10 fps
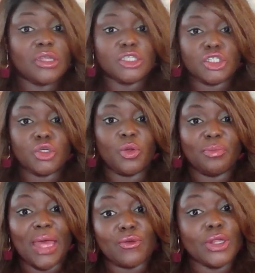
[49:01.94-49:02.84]
to do with
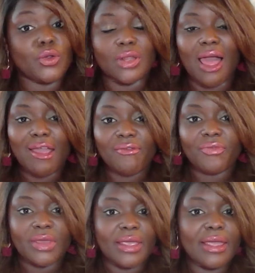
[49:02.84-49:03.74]
bettering your life,
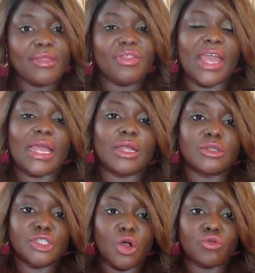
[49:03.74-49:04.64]
they
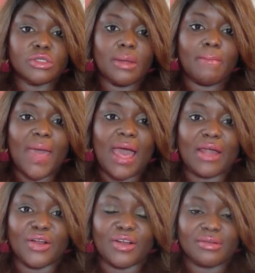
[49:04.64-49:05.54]
don't
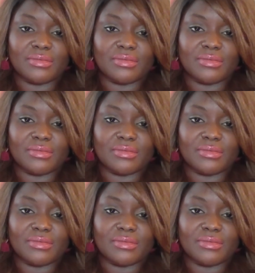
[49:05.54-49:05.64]
matter.